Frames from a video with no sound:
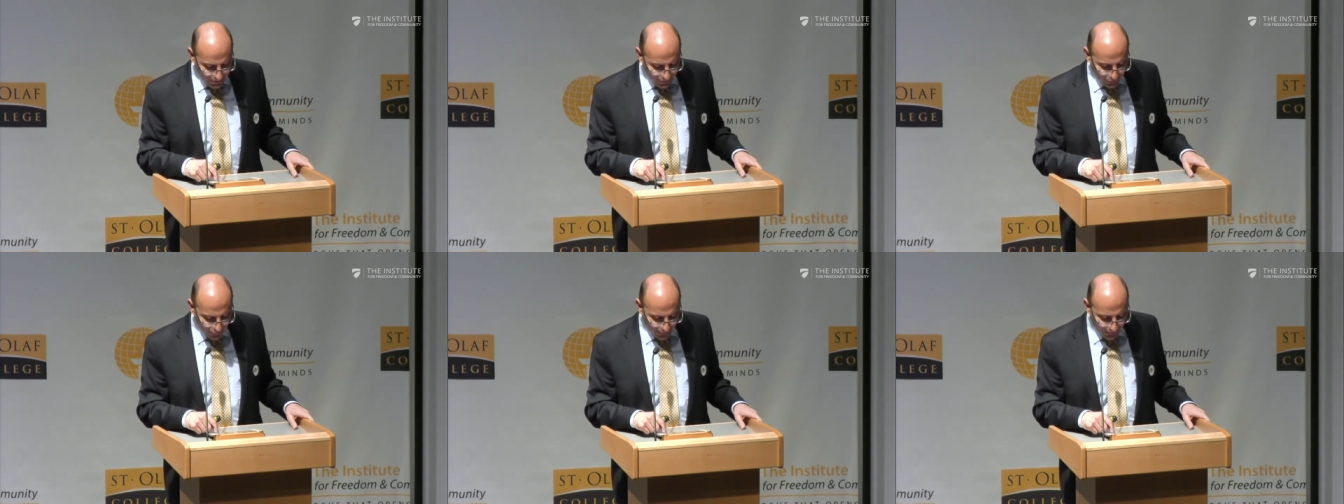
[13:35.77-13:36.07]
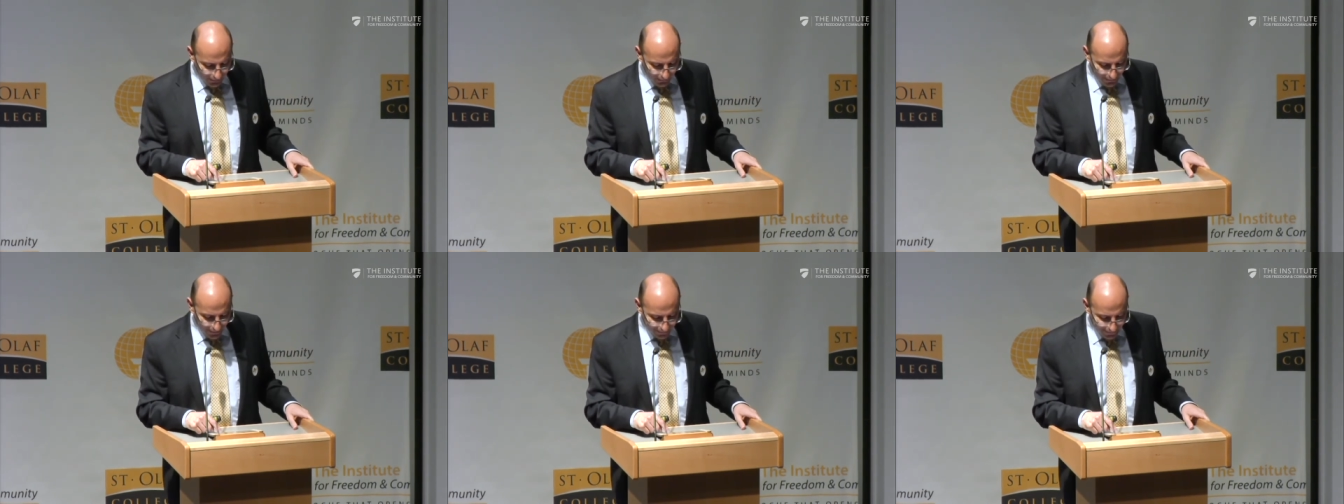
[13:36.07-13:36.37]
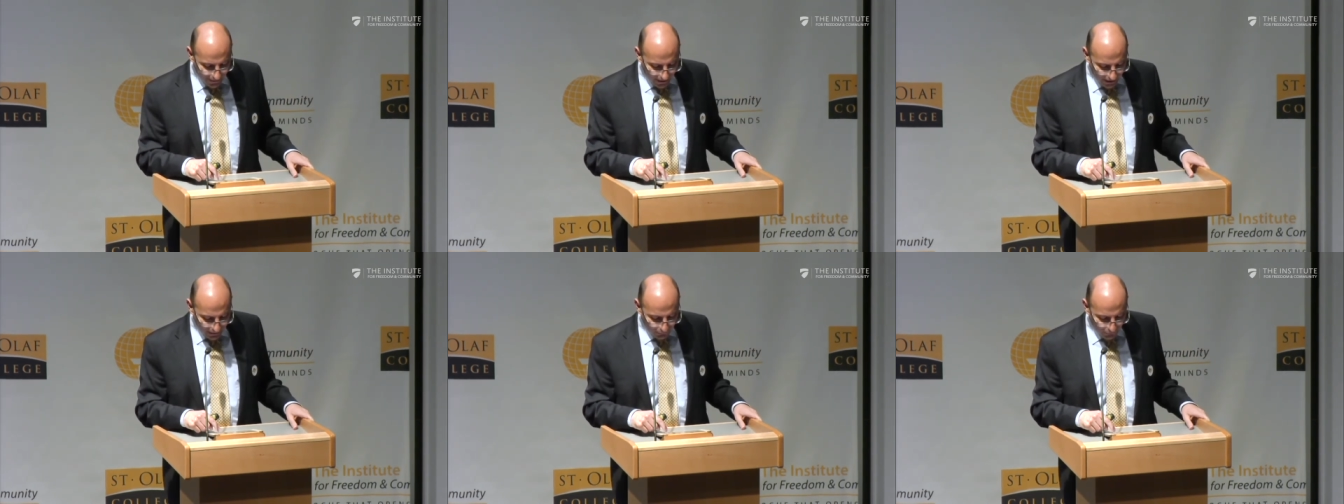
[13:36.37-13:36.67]
during the
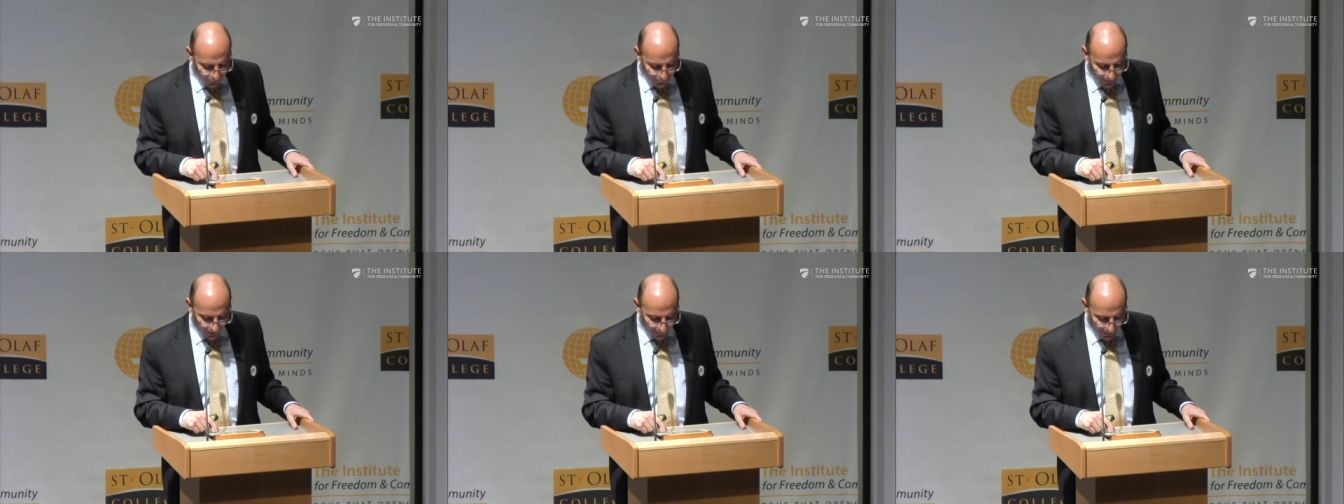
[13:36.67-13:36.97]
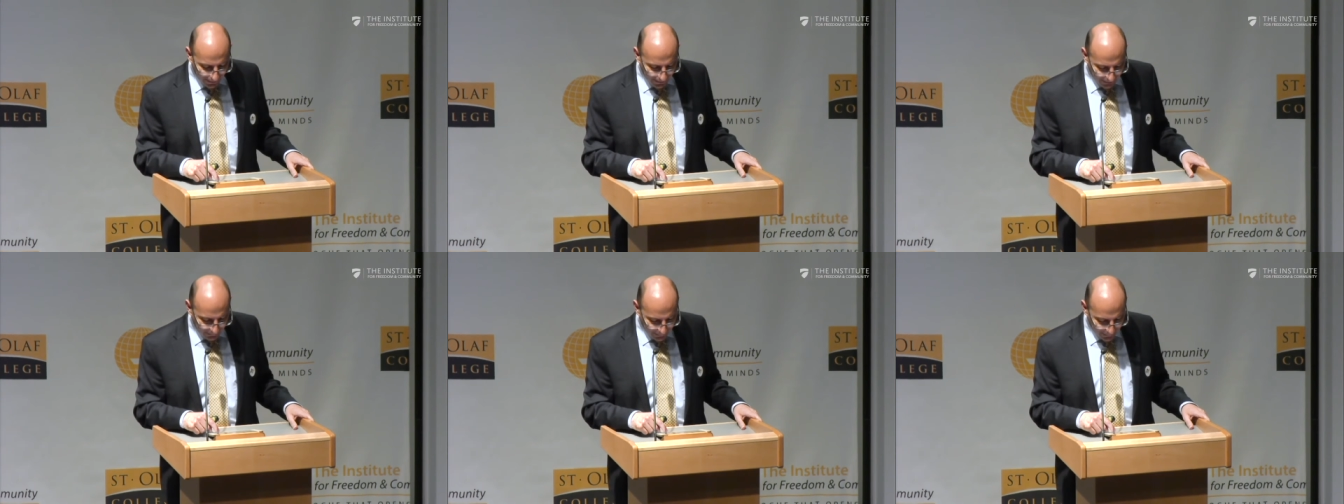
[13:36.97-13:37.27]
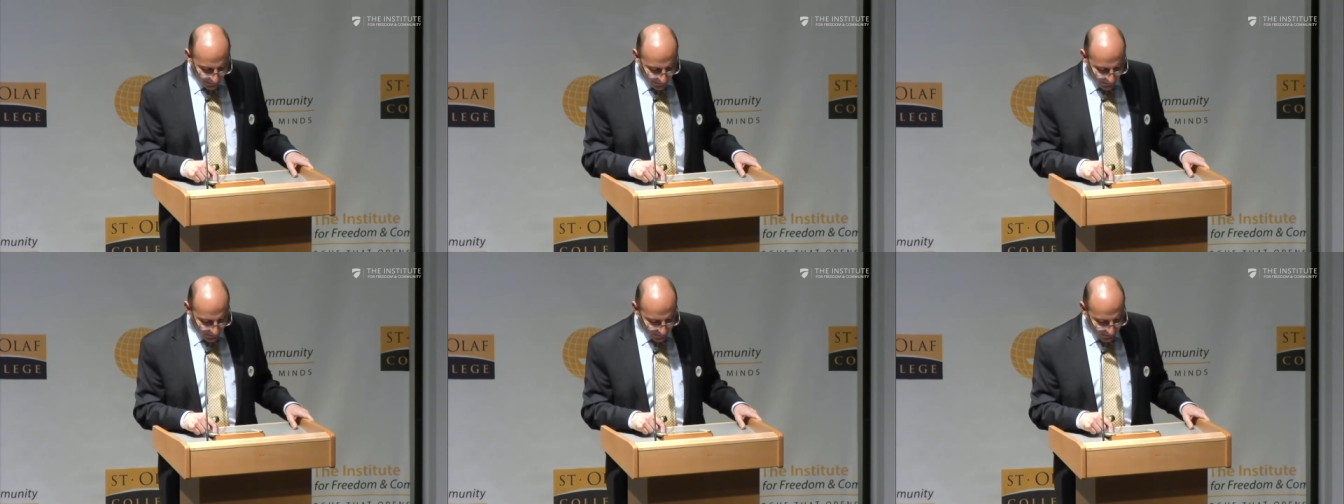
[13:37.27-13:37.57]
time of the
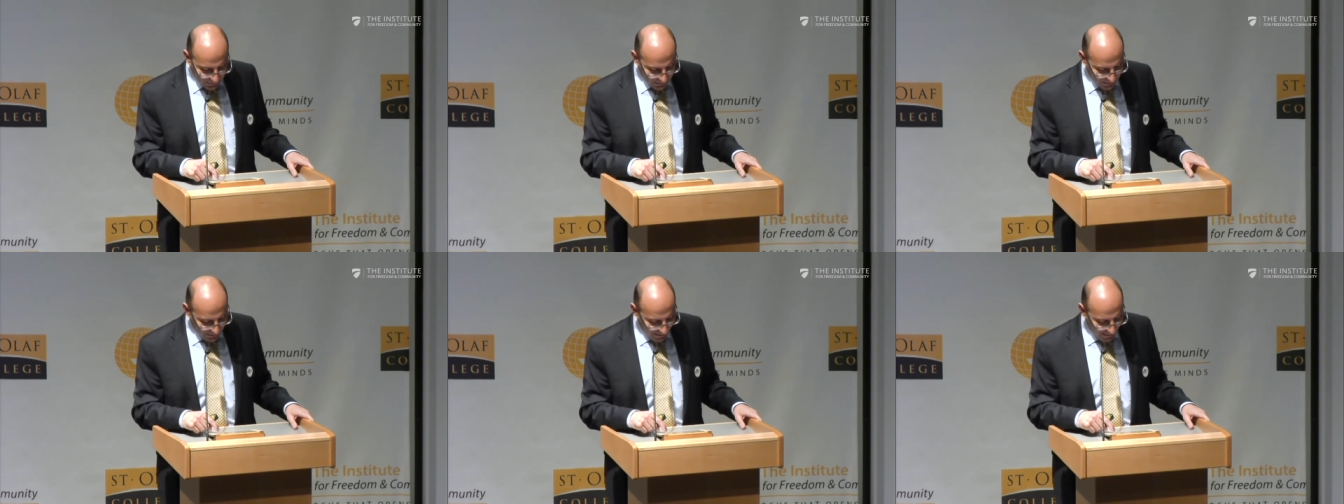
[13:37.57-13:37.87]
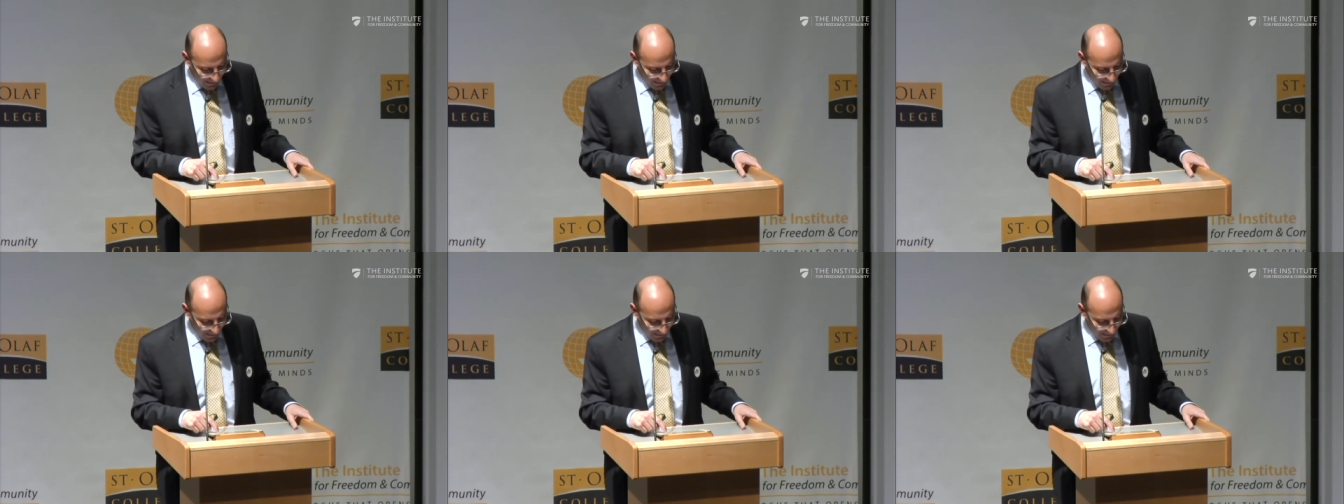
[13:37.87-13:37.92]
Maccabees,